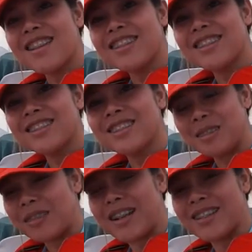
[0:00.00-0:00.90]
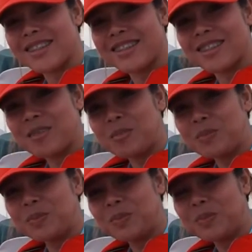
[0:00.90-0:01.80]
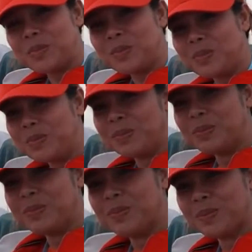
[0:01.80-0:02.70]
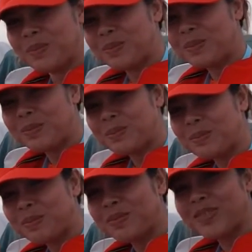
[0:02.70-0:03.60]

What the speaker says: Bangkok, Thailand. Ah, okay. I've been to Thailand.